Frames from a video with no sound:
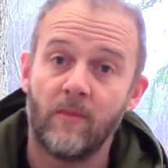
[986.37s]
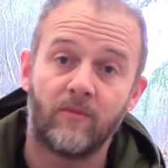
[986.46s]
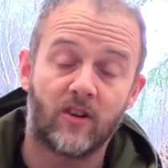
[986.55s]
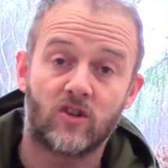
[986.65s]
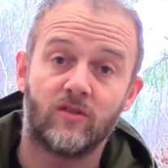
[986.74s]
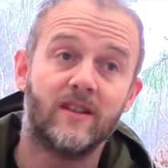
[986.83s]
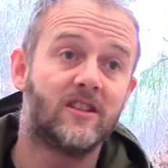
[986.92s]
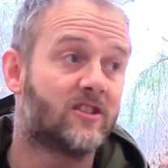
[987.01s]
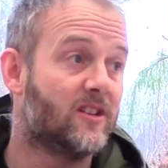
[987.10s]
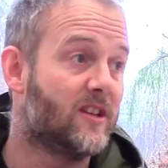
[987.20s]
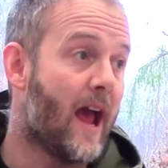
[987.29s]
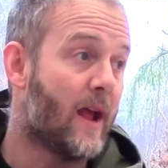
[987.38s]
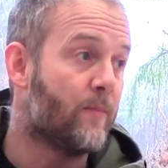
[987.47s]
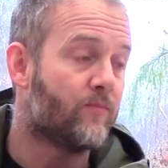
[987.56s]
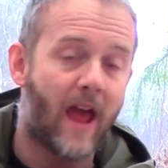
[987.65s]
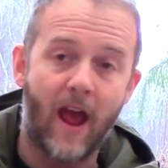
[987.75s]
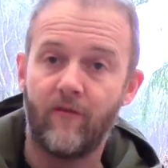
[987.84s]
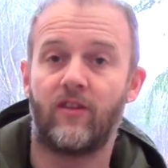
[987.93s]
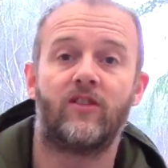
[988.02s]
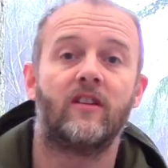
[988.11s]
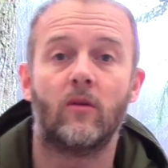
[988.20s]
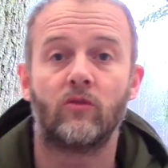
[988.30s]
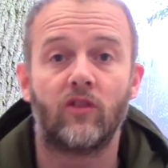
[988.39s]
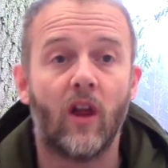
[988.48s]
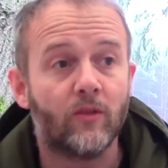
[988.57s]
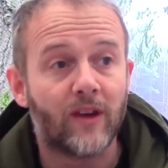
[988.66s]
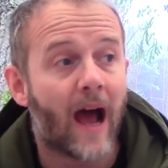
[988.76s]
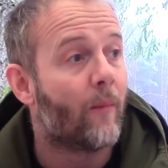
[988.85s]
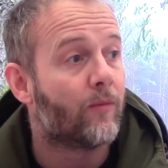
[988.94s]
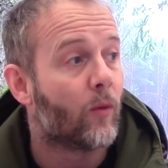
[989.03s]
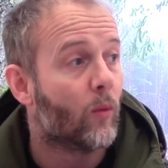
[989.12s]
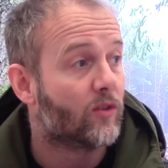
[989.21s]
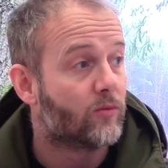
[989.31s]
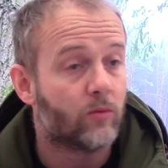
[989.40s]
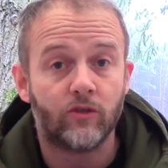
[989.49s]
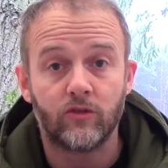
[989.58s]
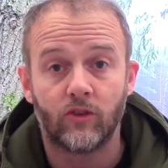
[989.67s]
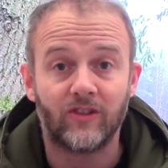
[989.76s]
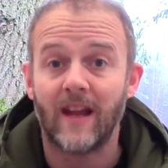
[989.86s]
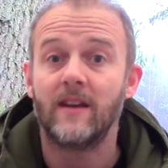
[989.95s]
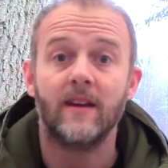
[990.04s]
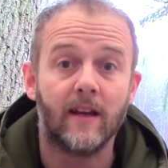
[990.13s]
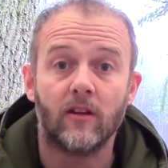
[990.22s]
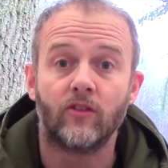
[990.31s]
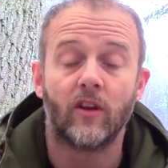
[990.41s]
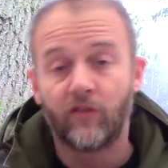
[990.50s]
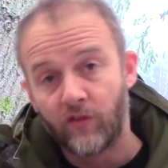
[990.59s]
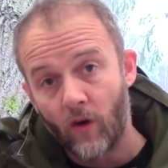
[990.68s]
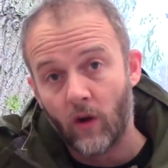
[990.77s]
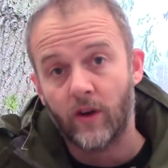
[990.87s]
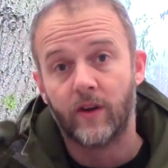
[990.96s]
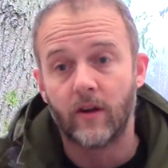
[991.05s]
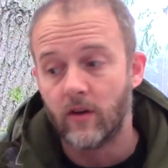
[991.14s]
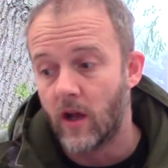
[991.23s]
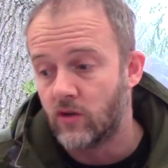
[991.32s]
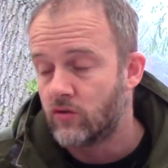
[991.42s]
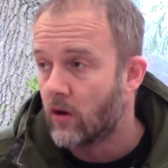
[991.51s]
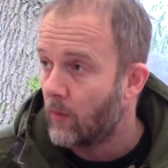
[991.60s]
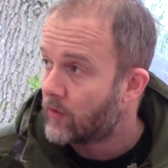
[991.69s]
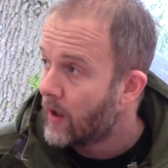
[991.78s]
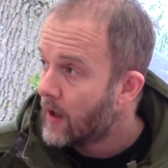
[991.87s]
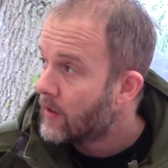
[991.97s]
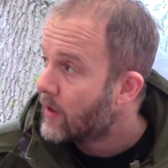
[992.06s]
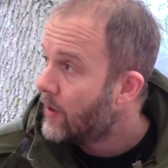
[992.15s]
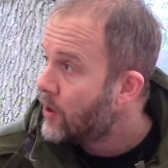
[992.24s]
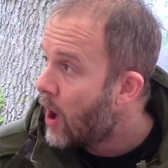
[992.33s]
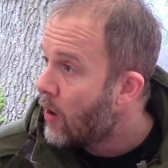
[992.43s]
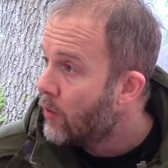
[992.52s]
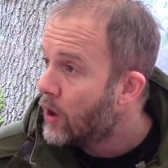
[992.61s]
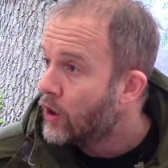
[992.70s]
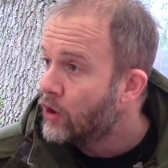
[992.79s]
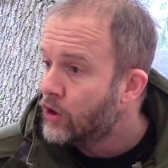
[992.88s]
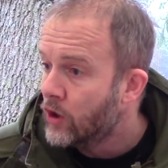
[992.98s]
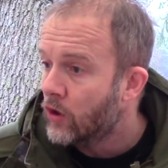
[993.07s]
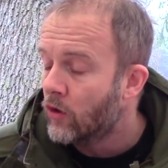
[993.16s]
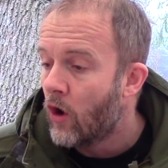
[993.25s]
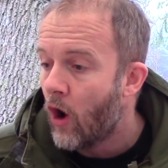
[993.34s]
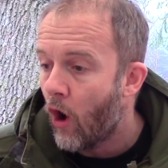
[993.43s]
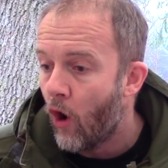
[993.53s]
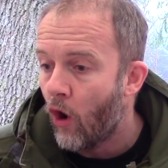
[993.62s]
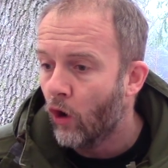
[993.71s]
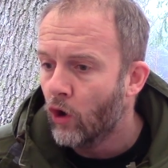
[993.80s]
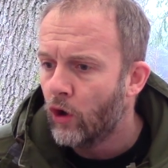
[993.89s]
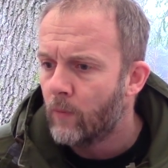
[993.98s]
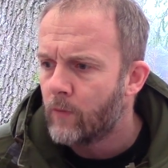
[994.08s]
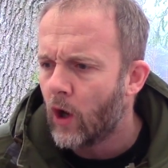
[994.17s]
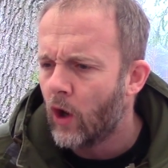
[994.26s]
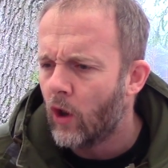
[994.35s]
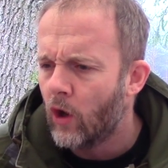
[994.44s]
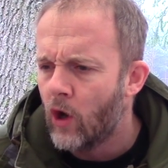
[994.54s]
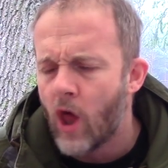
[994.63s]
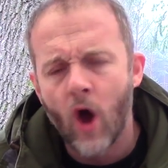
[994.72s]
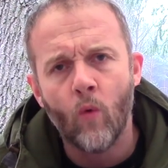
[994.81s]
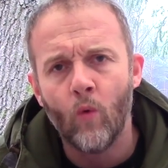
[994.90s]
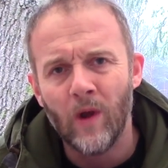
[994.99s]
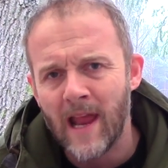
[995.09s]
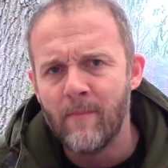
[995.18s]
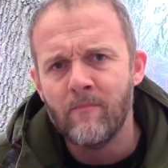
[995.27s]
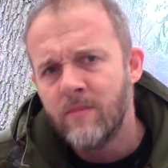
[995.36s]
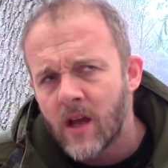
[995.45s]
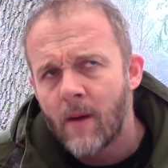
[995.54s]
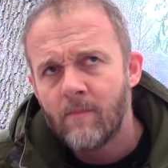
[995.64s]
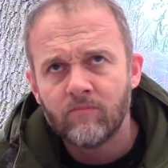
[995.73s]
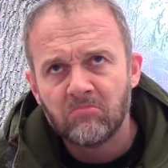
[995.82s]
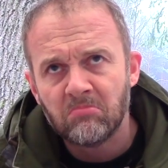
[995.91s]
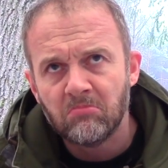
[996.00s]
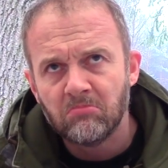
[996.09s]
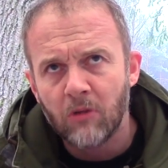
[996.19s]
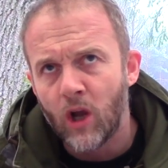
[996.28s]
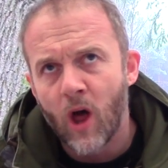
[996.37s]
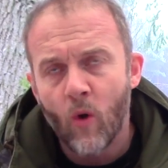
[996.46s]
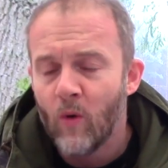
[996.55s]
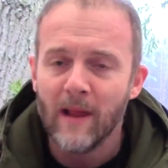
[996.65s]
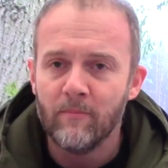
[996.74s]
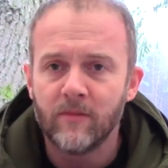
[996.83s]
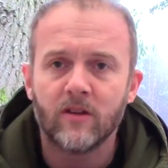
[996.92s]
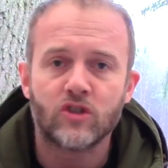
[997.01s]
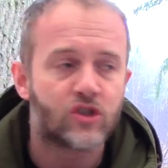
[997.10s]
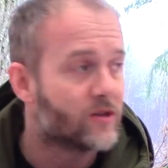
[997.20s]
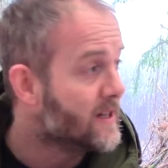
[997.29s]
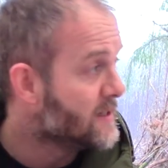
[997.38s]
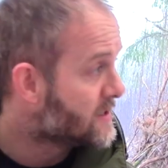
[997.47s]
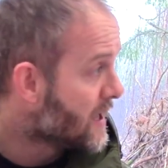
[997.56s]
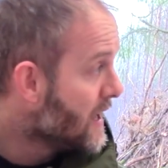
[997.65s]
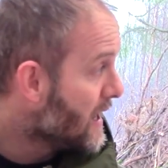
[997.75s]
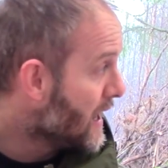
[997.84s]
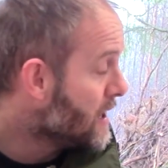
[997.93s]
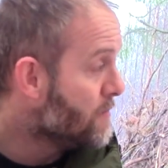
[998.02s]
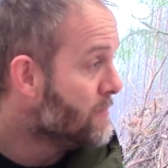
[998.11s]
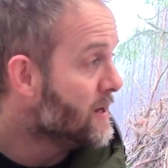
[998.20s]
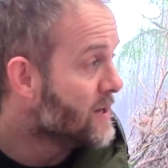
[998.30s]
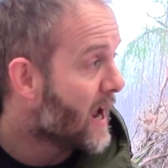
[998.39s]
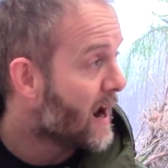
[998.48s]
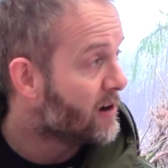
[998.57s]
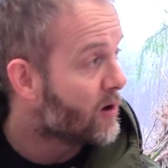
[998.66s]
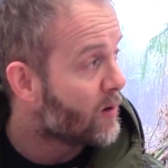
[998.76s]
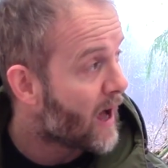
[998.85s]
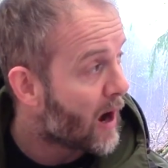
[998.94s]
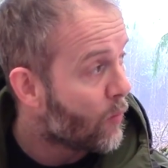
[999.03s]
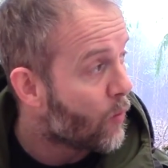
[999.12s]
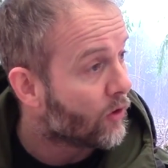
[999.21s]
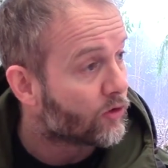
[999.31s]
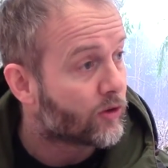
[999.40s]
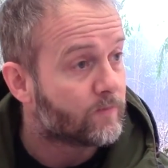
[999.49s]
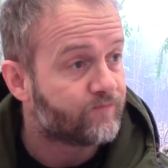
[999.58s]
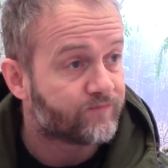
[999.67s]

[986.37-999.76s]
The trees today, everything that was low down was, was just dead needles that had fallen and, and dropped. There are no young or low-limbed low-limbed trees in the immediate area where I was.